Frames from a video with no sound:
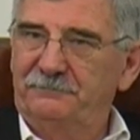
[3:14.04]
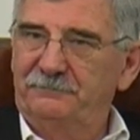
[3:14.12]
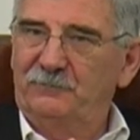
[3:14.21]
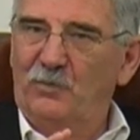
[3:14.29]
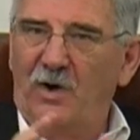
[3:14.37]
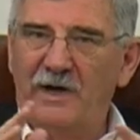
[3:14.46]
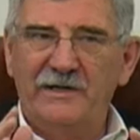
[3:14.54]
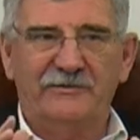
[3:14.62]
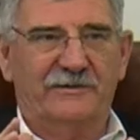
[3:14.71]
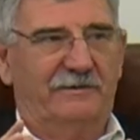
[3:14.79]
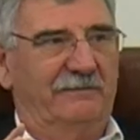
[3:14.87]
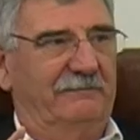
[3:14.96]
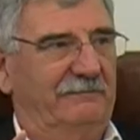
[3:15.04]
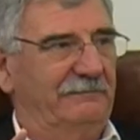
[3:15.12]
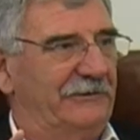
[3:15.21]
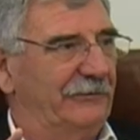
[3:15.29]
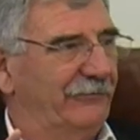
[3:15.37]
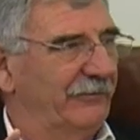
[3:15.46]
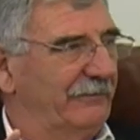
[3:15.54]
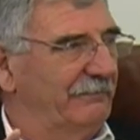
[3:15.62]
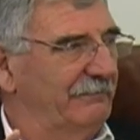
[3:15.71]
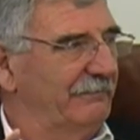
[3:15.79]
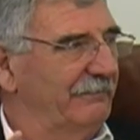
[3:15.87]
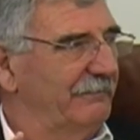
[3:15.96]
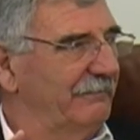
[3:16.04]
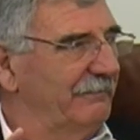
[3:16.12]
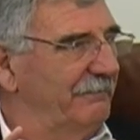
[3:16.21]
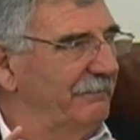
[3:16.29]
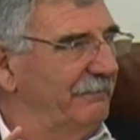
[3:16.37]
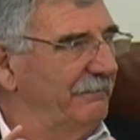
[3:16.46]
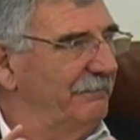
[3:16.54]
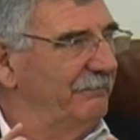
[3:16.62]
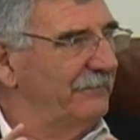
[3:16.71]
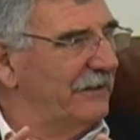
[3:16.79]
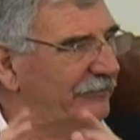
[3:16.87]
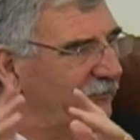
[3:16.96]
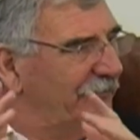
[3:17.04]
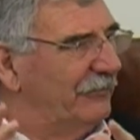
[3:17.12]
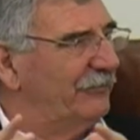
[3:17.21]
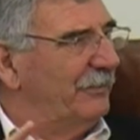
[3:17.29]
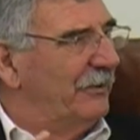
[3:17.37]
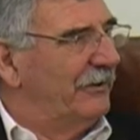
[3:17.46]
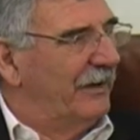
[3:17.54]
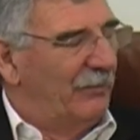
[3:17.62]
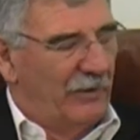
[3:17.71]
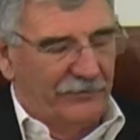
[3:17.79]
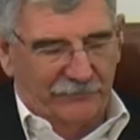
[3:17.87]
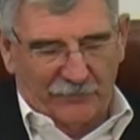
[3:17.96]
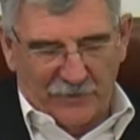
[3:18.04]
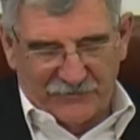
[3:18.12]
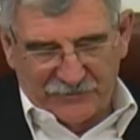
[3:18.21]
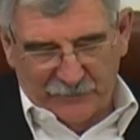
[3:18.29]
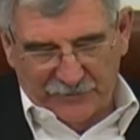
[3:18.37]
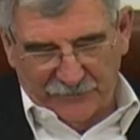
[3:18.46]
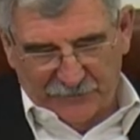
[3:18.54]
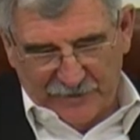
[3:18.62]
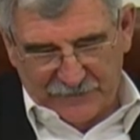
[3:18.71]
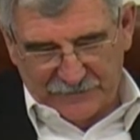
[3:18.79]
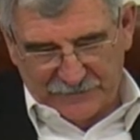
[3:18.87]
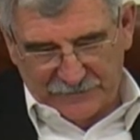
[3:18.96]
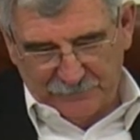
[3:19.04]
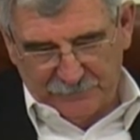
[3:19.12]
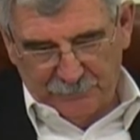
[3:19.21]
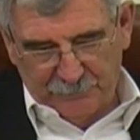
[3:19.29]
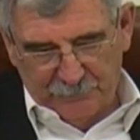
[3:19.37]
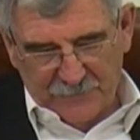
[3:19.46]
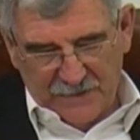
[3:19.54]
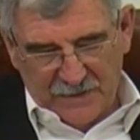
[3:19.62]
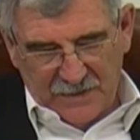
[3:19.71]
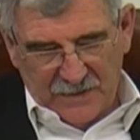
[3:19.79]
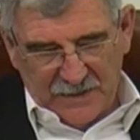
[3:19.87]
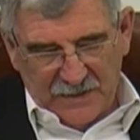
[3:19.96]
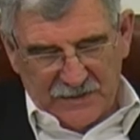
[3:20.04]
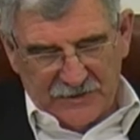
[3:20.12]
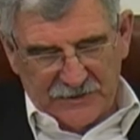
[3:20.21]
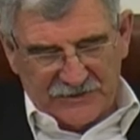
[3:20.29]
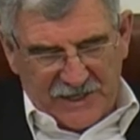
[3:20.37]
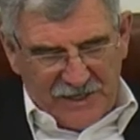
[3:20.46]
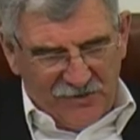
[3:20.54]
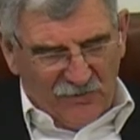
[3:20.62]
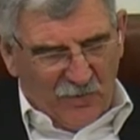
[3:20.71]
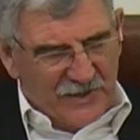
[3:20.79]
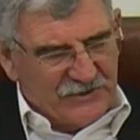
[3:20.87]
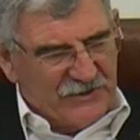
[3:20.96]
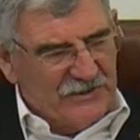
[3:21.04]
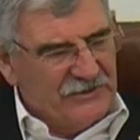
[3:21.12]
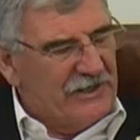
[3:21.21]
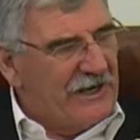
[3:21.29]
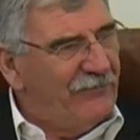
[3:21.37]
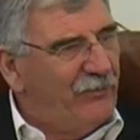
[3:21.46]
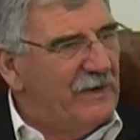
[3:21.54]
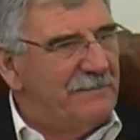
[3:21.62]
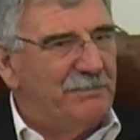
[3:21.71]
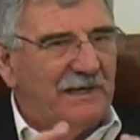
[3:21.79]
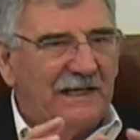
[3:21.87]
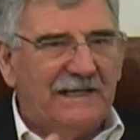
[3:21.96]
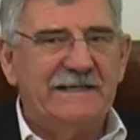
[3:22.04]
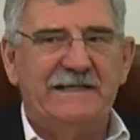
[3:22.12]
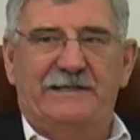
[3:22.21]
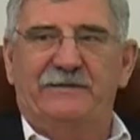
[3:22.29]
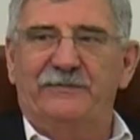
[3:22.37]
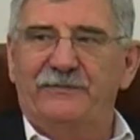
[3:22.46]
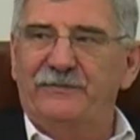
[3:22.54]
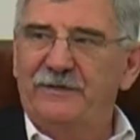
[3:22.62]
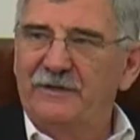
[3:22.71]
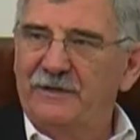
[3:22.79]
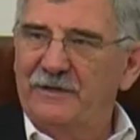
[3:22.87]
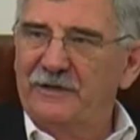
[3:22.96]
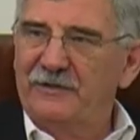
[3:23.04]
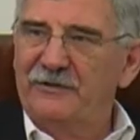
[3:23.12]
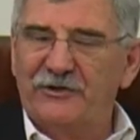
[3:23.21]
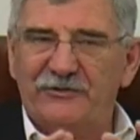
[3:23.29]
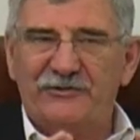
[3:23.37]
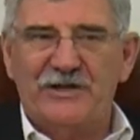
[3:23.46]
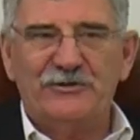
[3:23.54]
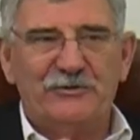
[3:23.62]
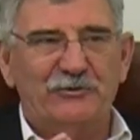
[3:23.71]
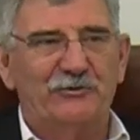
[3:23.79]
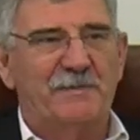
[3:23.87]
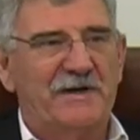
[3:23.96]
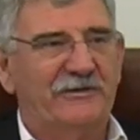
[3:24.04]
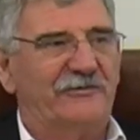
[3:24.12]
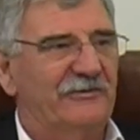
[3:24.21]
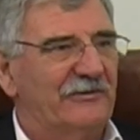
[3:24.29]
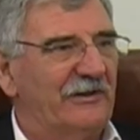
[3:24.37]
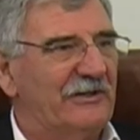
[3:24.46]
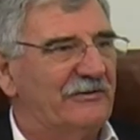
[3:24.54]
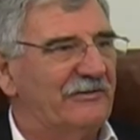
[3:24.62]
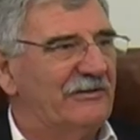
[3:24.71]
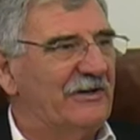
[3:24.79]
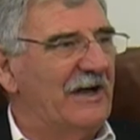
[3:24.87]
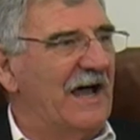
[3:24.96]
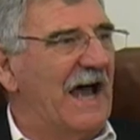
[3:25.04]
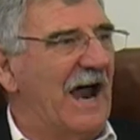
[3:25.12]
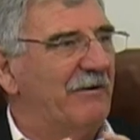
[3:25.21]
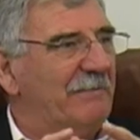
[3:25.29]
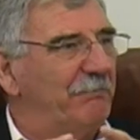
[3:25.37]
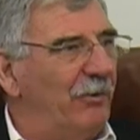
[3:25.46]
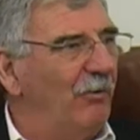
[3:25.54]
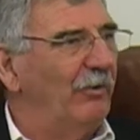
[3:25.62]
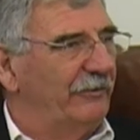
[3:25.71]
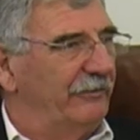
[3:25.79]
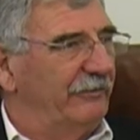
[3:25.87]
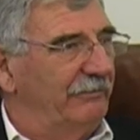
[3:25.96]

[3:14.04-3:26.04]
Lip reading: Why is it different? That's the first question I want to raise. The second question is that if we believe that essentials medicines lists are important,